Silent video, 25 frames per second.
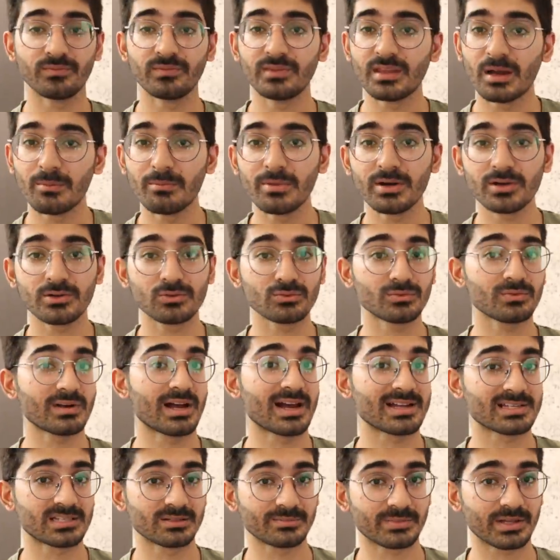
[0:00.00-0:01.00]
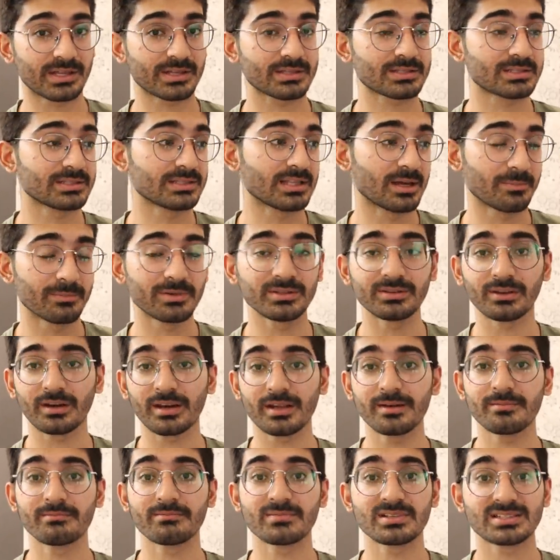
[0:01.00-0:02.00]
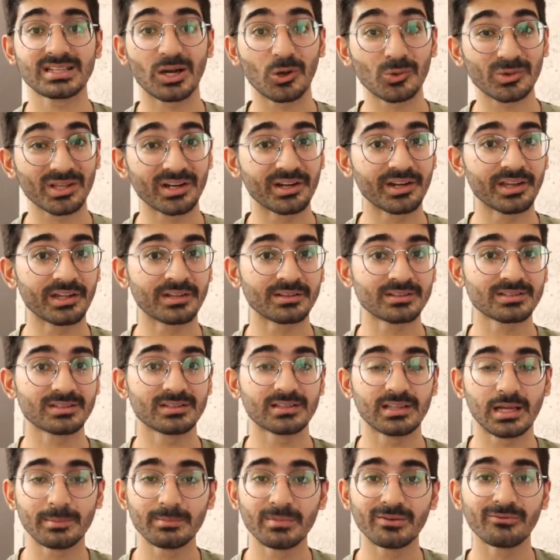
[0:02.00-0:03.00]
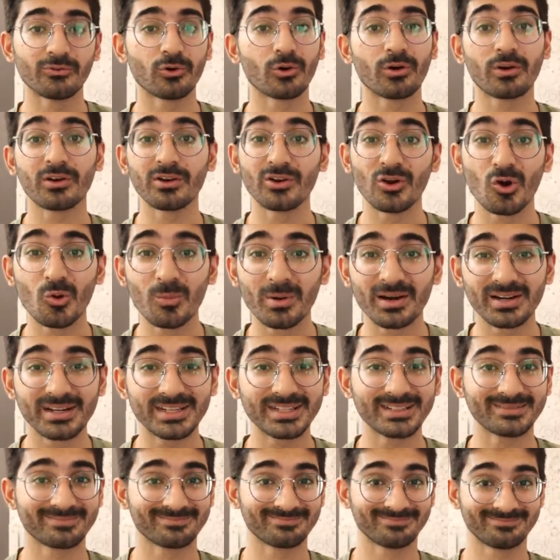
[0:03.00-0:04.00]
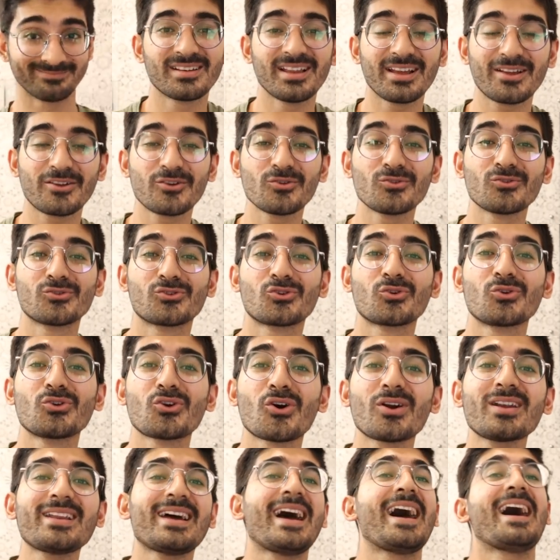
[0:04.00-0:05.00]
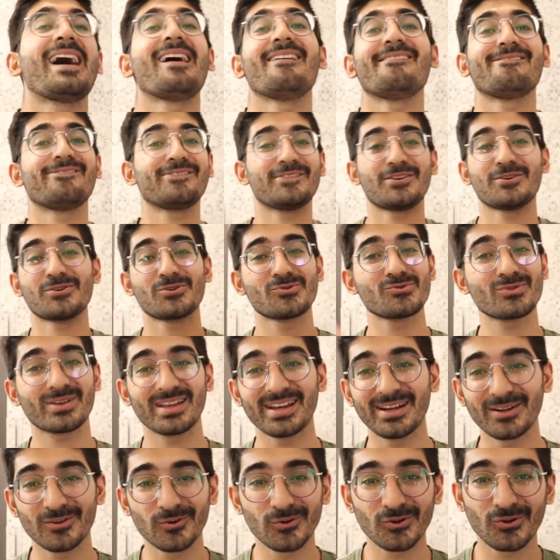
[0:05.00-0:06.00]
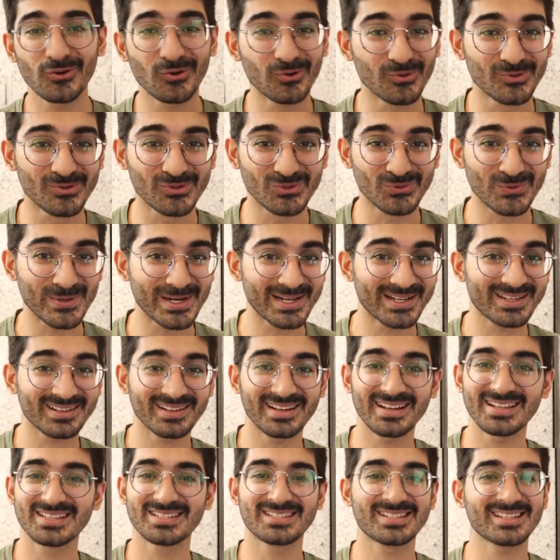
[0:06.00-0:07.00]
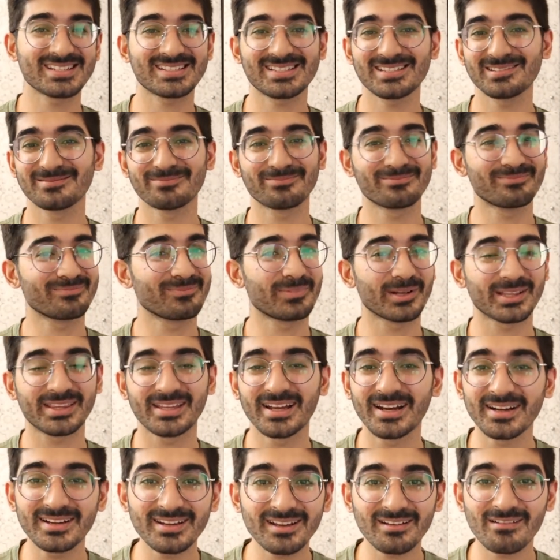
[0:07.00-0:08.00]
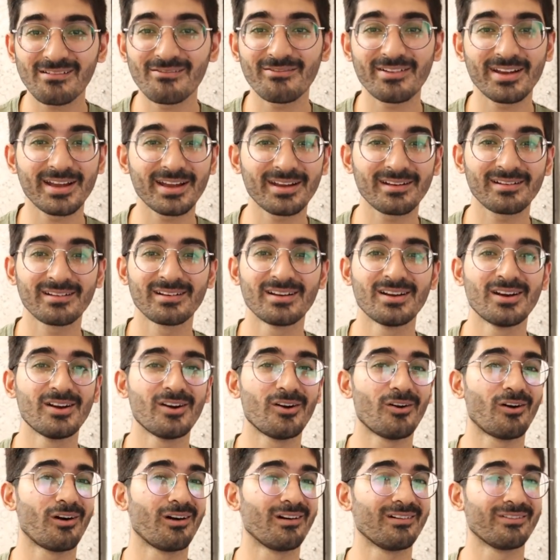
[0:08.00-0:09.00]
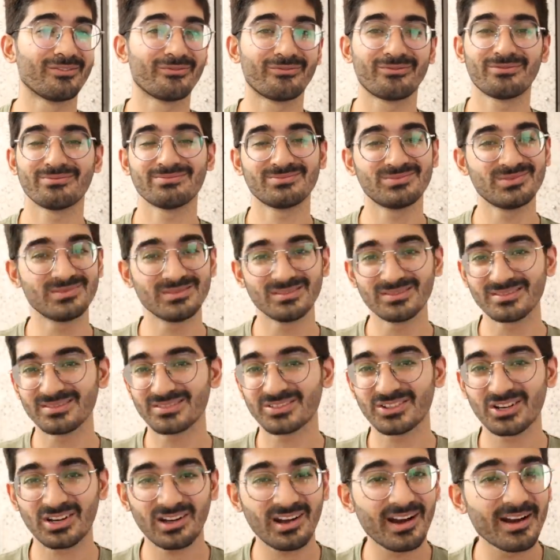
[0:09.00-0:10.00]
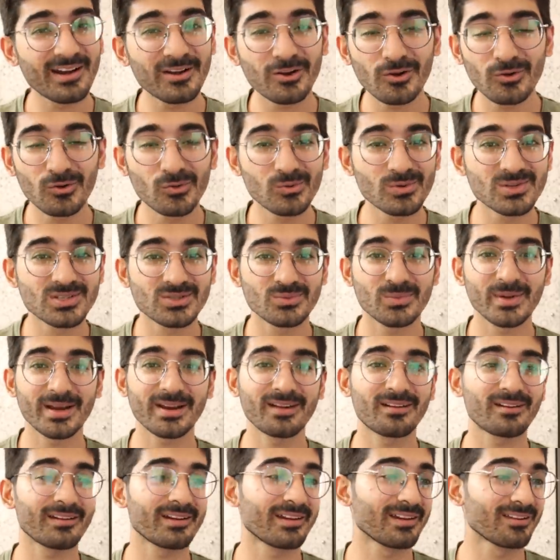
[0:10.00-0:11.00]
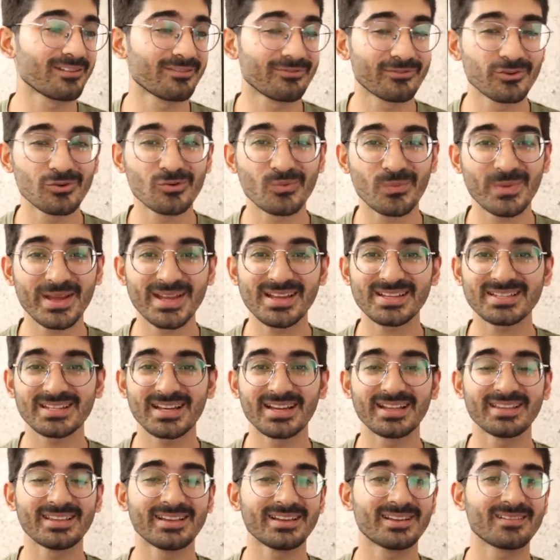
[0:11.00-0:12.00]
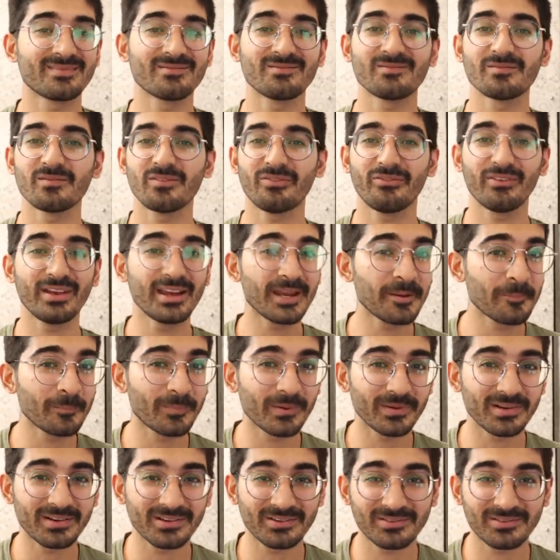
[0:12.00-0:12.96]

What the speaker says: Number two, Assamese. Number three, South Indians. Number four, nobody. Like, you do not have to do keto to lose weight. It's just a pathetic way of trying to lose weight in a few weeks and then feeling